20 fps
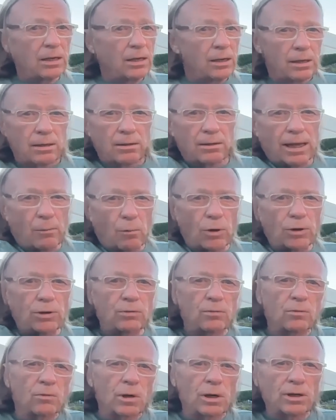They
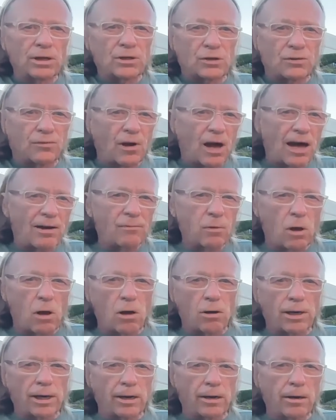wouldn't really survive
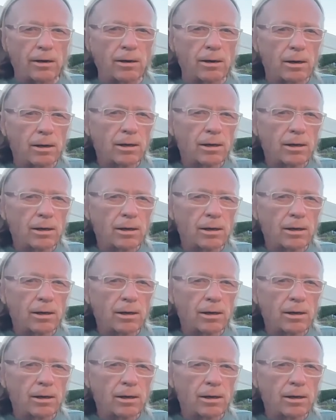long here.